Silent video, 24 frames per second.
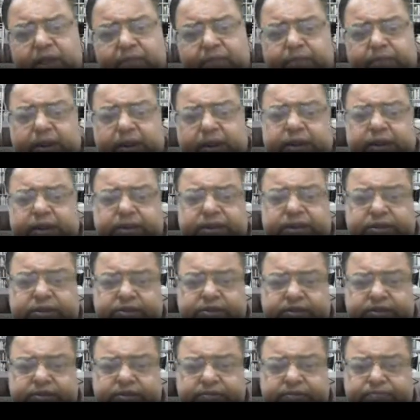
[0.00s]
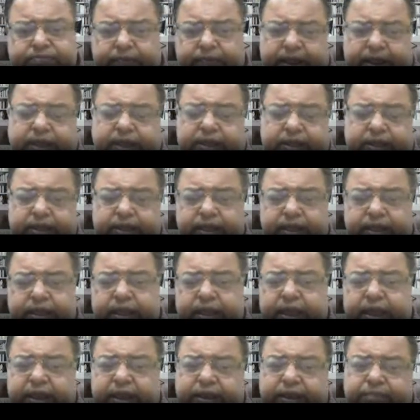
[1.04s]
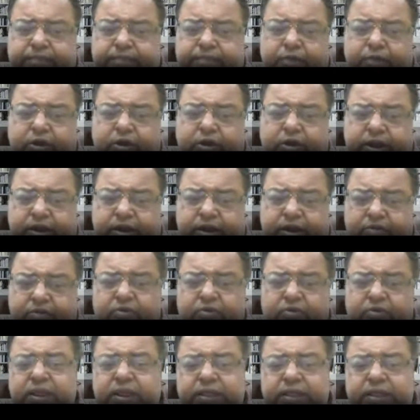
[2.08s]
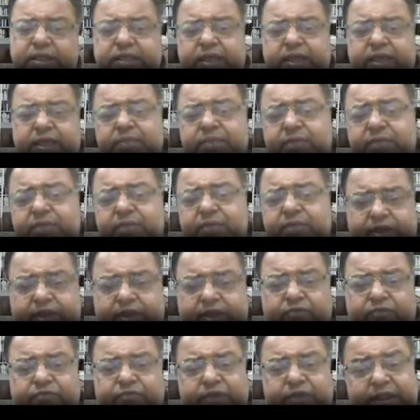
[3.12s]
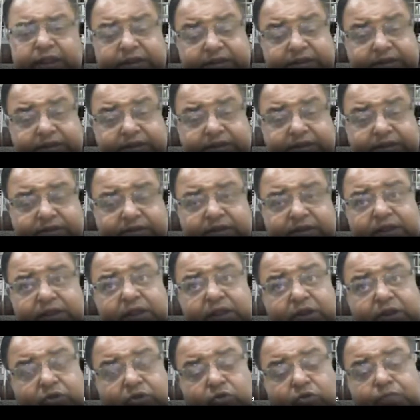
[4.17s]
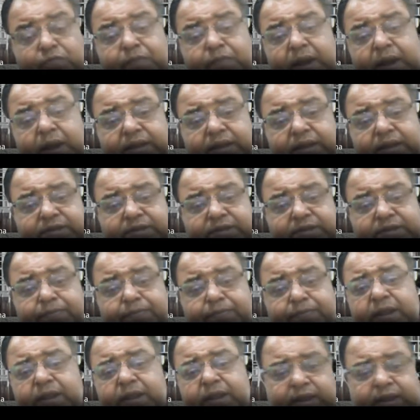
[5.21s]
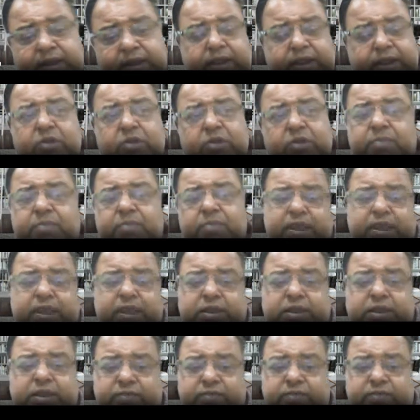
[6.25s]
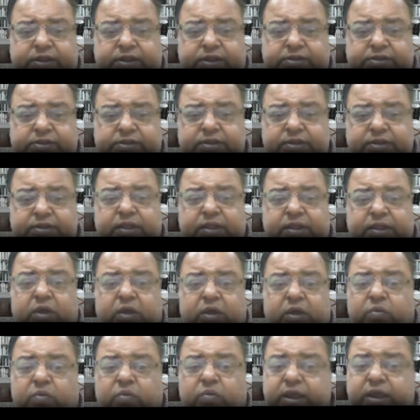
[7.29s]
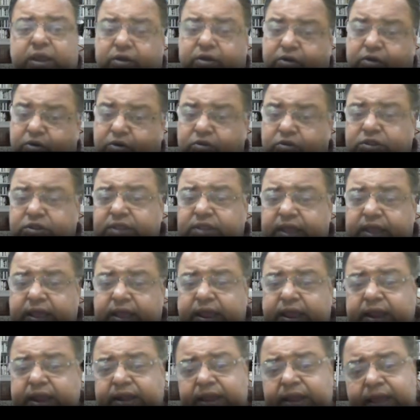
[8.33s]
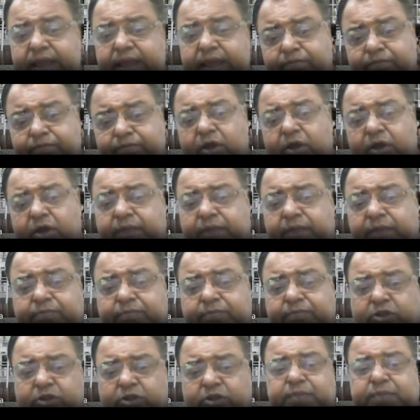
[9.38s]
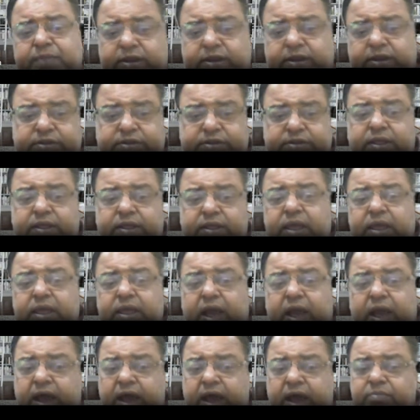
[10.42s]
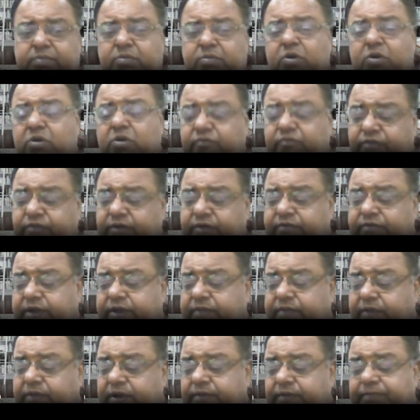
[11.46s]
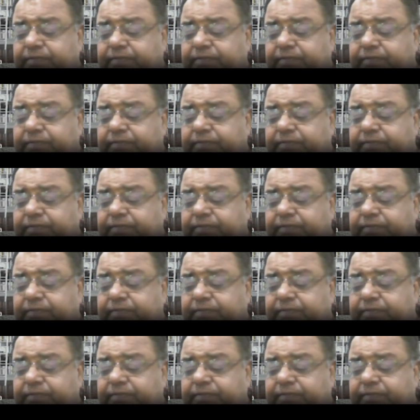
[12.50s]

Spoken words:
but it does play an important role in the ability of nations to participate in economic activities where growth and employment prospects are more favorable